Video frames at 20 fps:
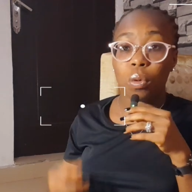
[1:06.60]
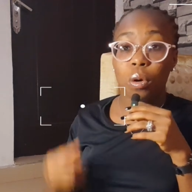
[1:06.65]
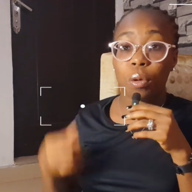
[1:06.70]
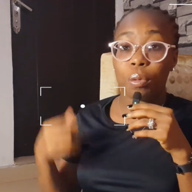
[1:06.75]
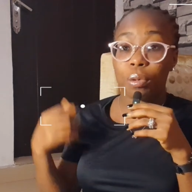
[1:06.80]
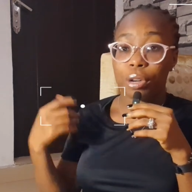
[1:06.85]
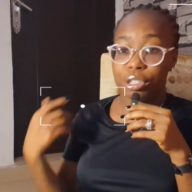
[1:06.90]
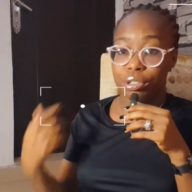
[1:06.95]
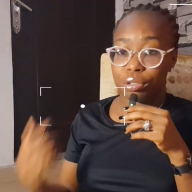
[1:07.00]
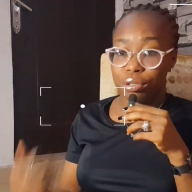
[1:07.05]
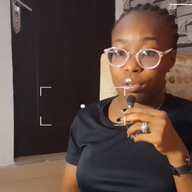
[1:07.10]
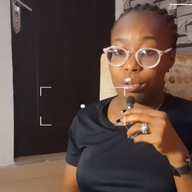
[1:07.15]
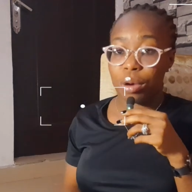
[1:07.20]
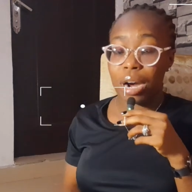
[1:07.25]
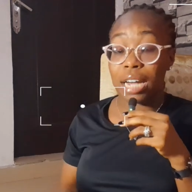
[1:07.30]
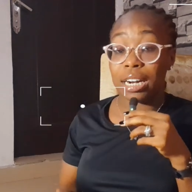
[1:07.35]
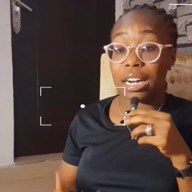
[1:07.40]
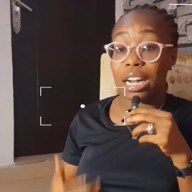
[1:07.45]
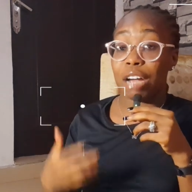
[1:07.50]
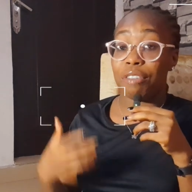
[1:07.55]
we do, and
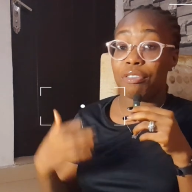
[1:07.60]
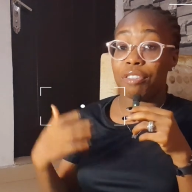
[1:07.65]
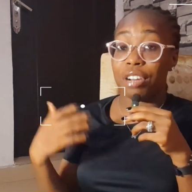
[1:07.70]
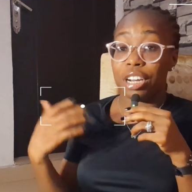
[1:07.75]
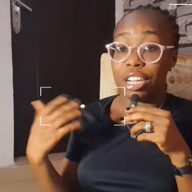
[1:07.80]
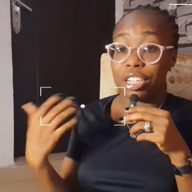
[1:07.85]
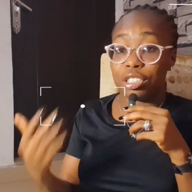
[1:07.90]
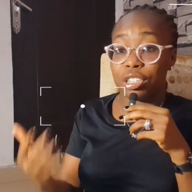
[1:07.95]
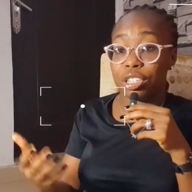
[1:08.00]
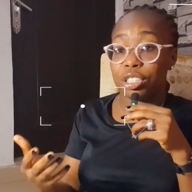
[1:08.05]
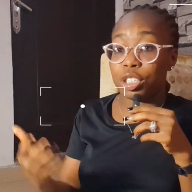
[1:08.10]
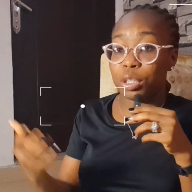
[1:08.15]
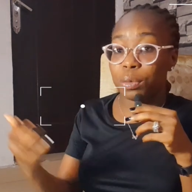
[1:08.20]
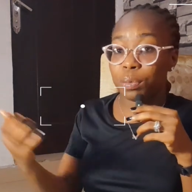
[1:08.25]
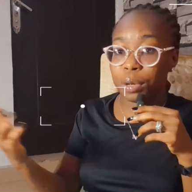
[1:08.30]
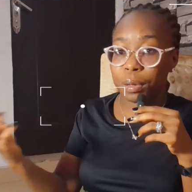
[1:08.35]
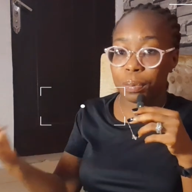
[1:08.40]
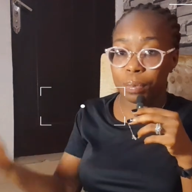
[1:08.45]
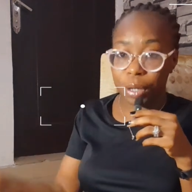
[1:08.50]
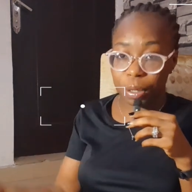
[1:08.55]
our relationship with
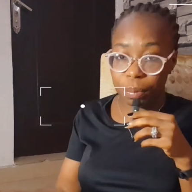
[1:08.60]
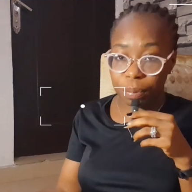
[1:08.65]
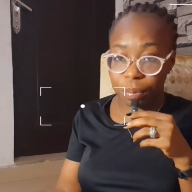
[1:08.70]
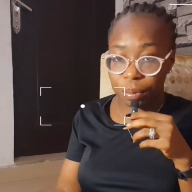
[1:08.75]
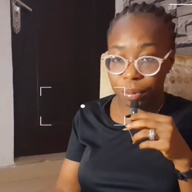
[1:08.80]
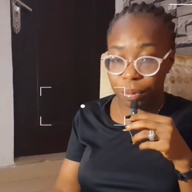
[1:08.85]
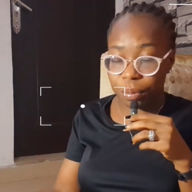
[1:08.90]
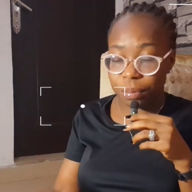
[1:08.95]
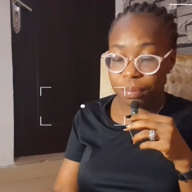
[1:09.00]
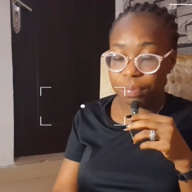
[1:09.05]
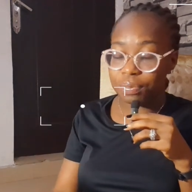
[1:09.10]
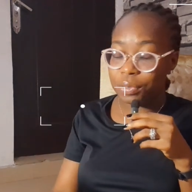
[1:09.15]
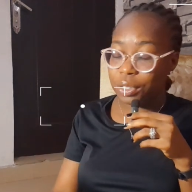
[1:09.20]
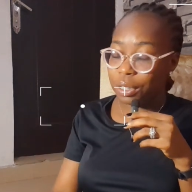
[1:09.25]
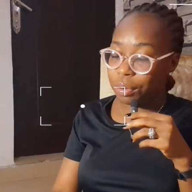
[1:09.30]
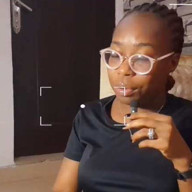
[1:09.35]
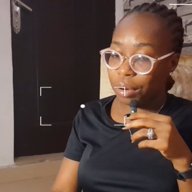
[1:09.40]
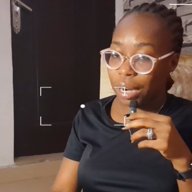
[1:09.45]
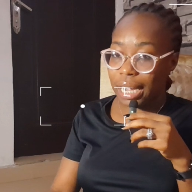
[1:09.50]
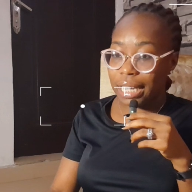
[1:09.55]
people,
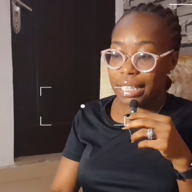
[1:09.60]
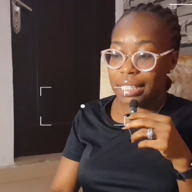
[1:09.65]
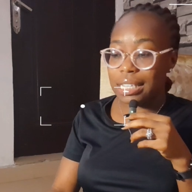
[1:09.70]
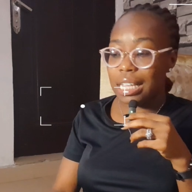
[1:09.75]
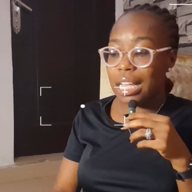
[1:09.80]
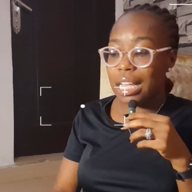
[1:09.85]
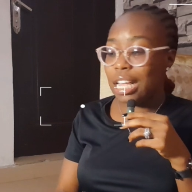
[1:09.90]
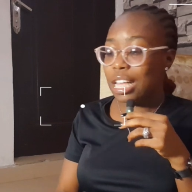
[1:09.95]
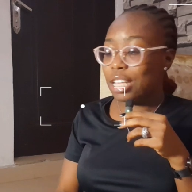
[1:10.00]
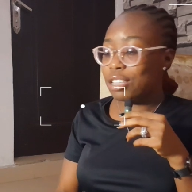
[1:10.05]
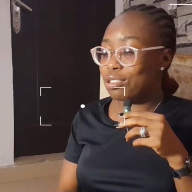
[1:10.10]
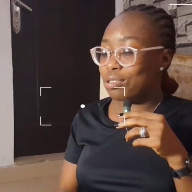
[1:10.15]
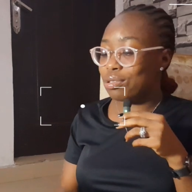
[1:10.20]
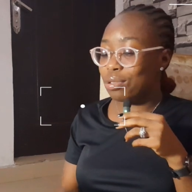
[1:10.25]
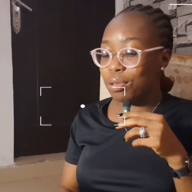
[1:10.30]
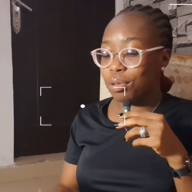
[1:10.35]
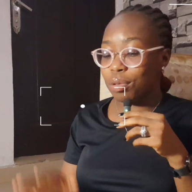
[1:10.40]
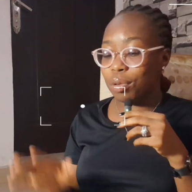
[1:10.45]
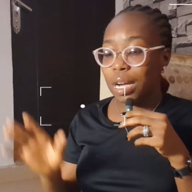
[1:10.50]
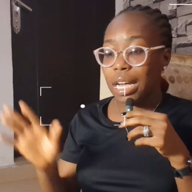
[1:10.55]
right?
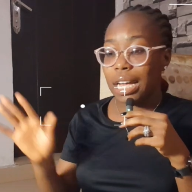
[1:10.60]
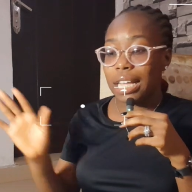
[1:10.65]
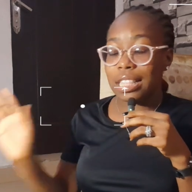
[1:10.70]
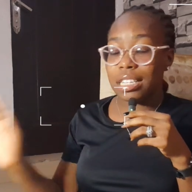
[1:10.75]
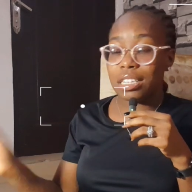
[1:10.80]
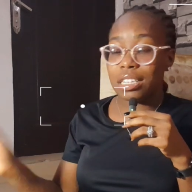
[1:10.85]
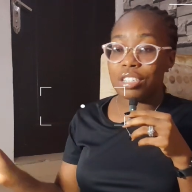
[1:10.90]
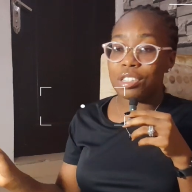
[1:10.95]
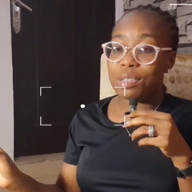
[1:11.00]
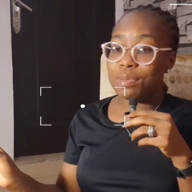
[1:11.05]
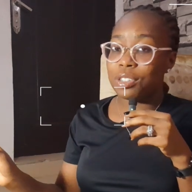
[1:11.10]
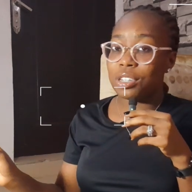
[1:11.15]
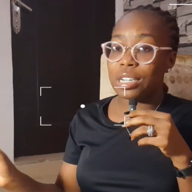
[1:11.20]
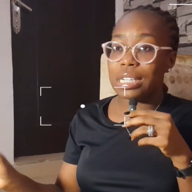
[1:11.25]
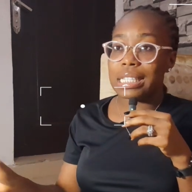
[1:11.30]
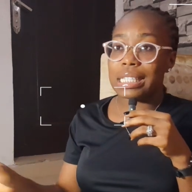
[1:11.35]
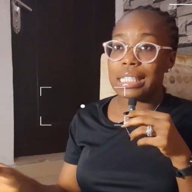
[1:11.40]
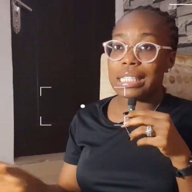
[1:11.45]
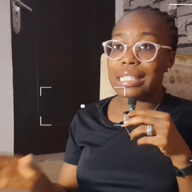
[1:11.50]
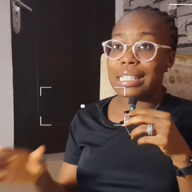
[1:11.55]
So this isn't
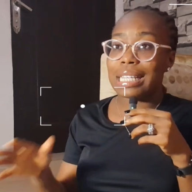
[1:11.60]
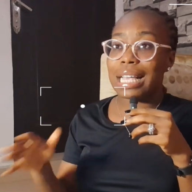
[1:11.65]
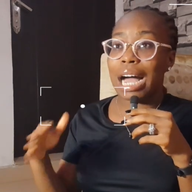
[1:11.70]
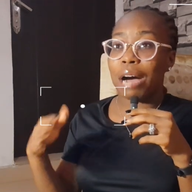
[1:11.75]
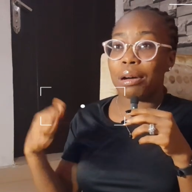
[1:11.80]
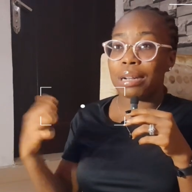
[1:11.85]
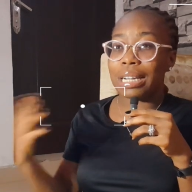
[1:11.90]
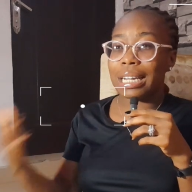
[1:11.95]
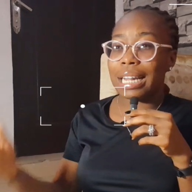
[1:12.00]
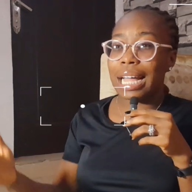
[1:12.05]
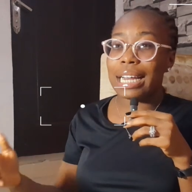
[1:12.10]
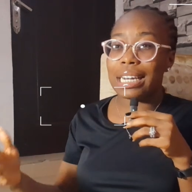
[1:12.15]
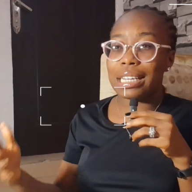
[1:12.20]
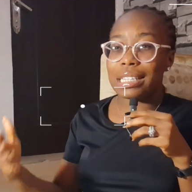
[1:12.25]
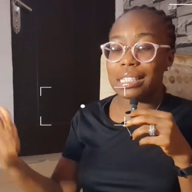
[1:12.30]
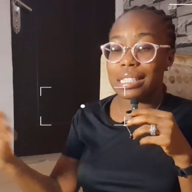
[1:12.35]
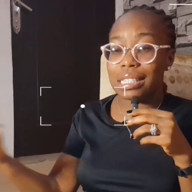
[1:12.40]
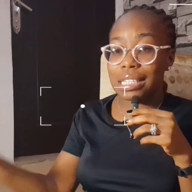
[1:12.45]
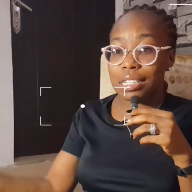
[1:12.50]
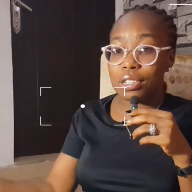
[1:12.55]
just outlining
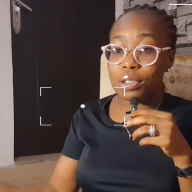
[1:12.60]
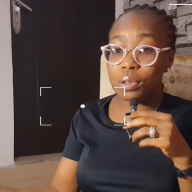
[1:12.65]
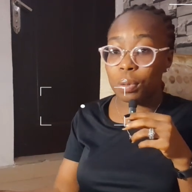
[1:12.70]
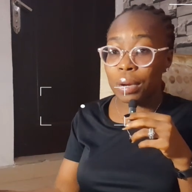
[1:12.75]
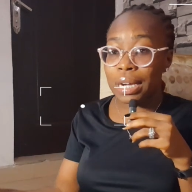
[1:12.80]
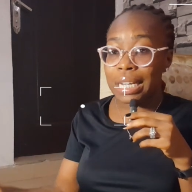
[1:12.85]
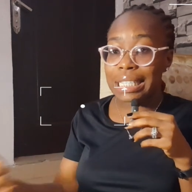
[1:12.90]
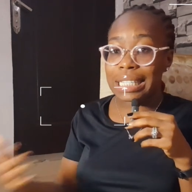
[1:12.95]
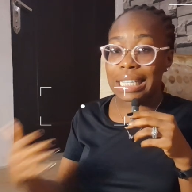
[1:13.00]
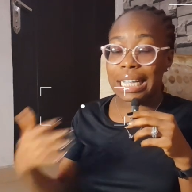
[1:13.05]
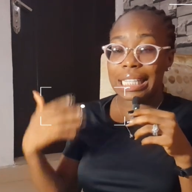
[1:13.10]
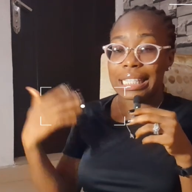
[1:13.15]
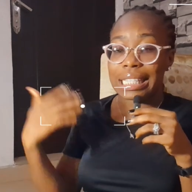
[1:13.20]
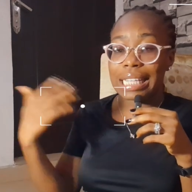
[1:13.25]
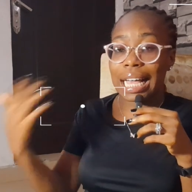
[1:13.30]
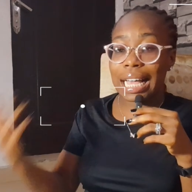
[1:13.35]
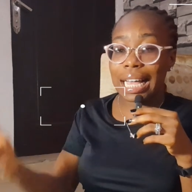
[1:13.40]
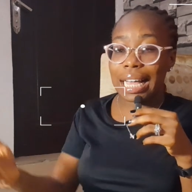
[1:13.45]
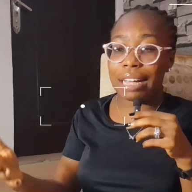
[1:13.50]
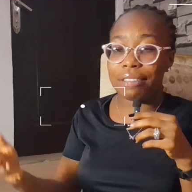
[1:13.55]
six ways that I
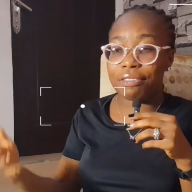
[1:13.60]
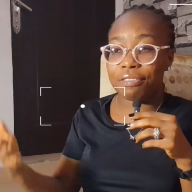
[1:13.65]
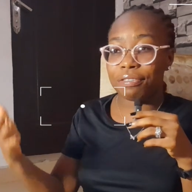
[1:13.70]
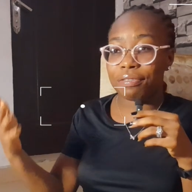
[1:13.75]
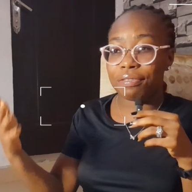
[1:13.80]
have